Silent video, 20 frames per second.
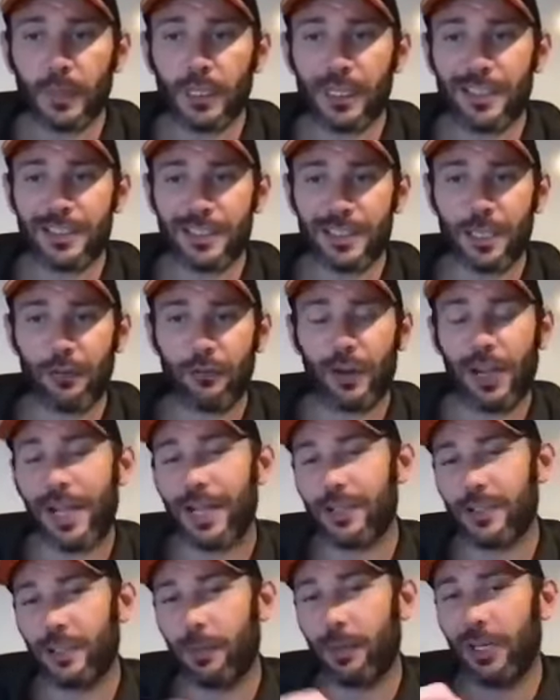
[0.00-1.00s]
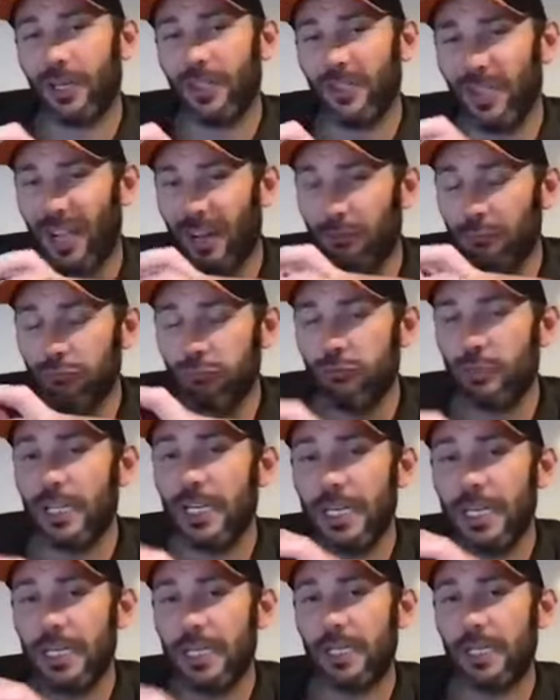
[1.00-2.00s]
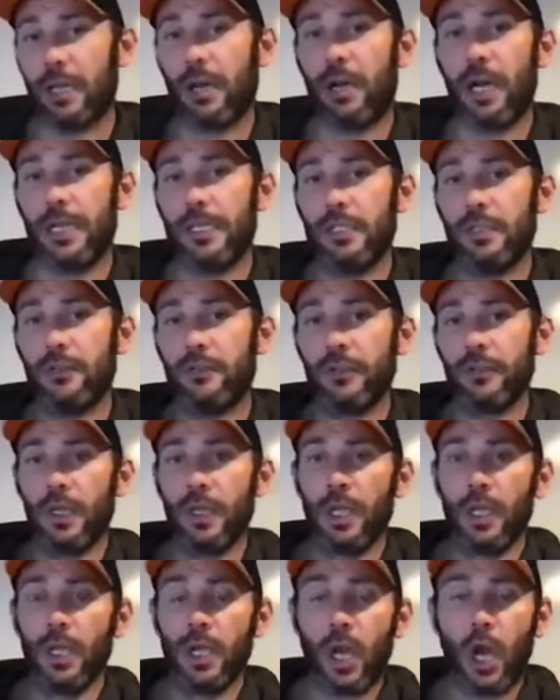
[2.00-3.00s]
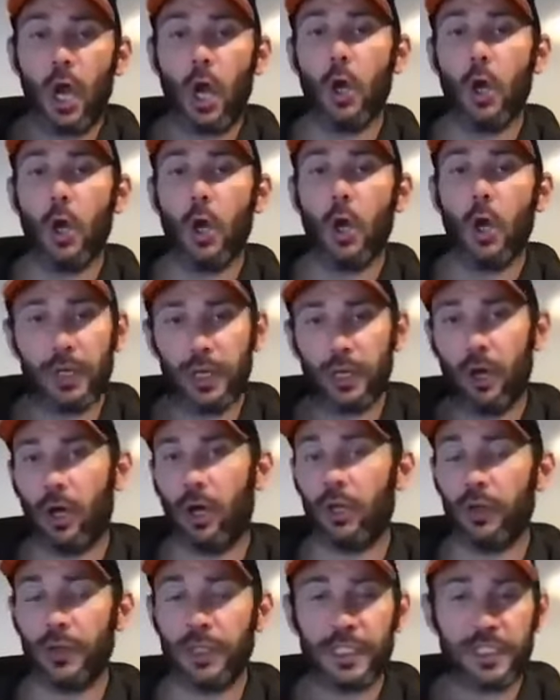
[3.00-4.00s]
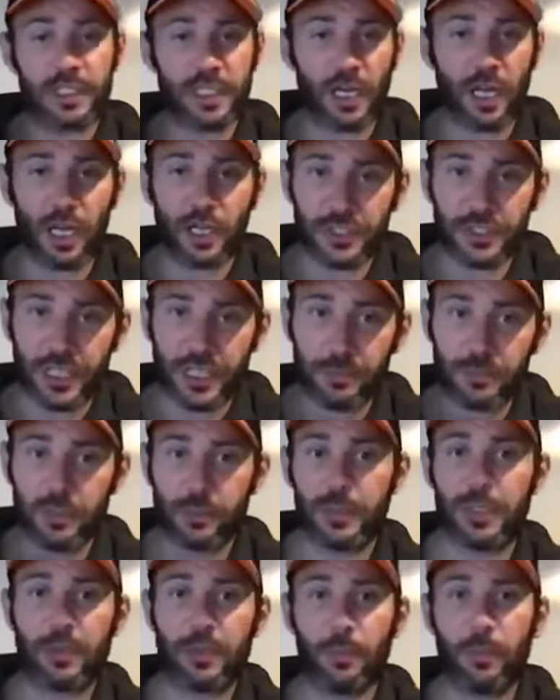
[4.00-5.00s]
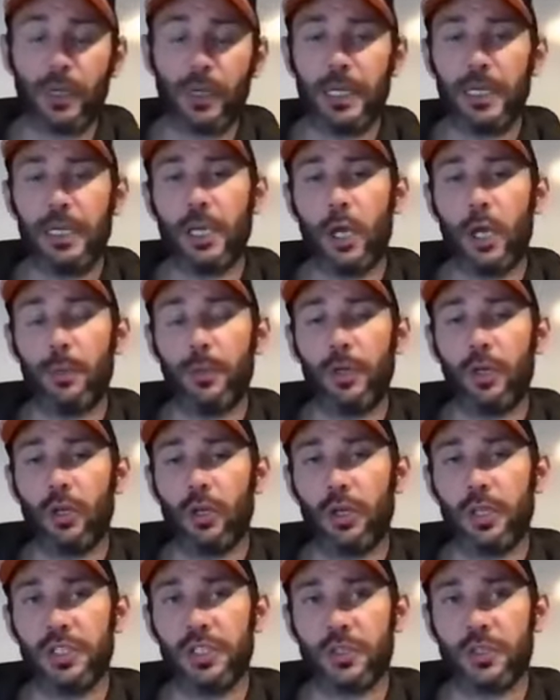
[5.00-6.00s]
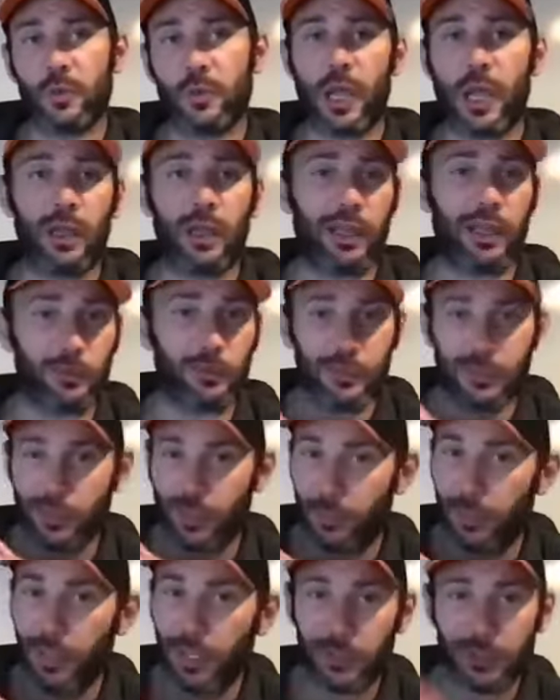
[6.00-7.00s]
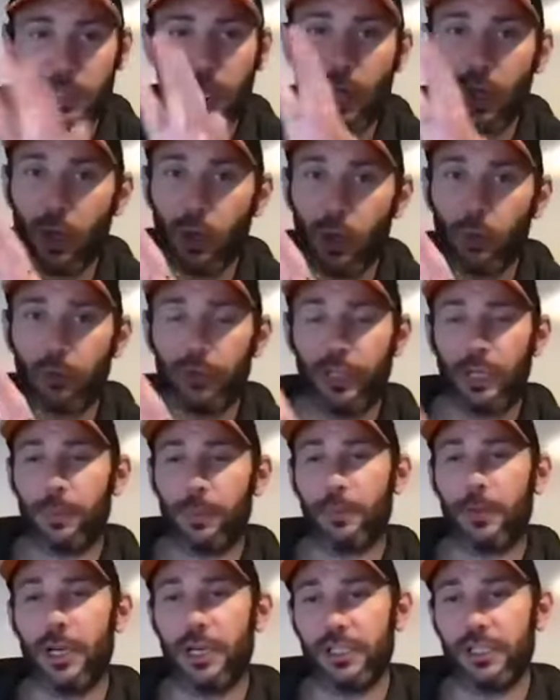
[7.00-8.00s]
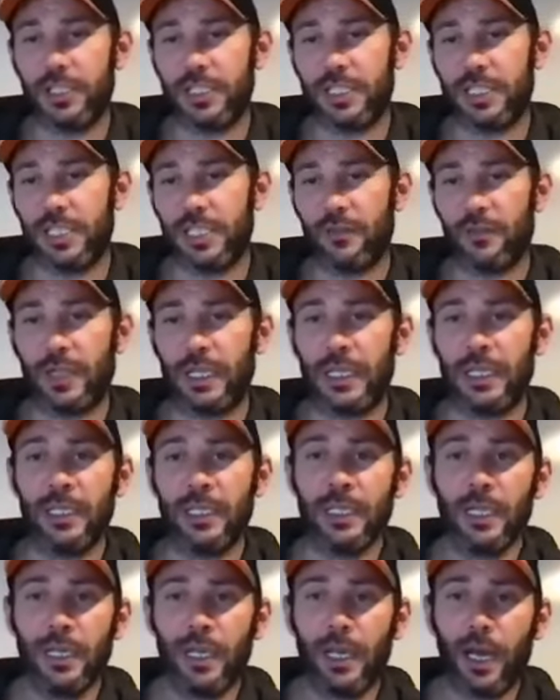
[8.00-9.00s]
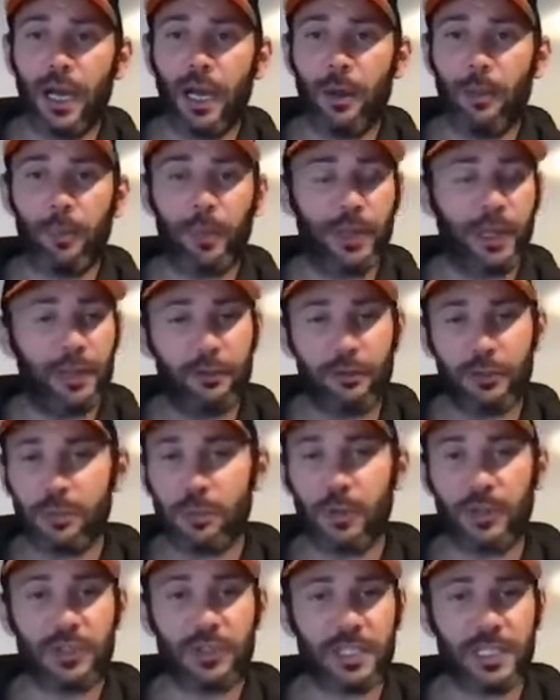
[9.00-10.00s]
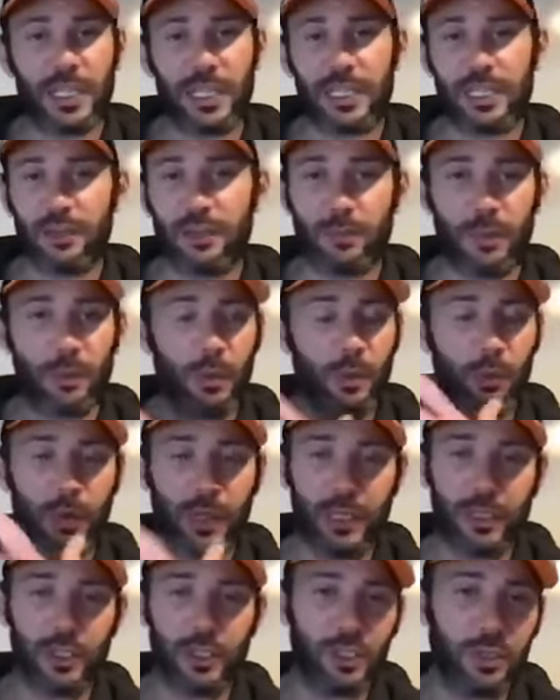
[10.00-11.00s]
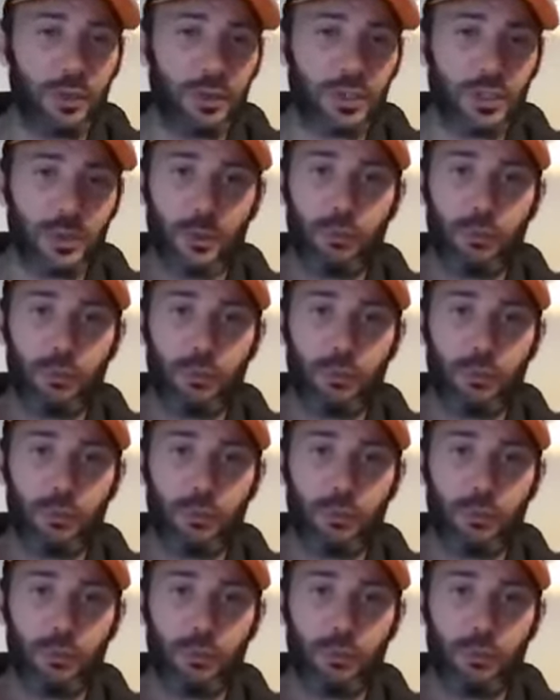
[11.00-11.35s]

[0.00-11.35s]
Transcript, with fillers: and stuff like that. So I'm going to do that really kind of open and honest and ask them to be completely open and honest as well. And I'm just going to post the whole thing from IGTV. Um, but then the responses they give me, we will then use to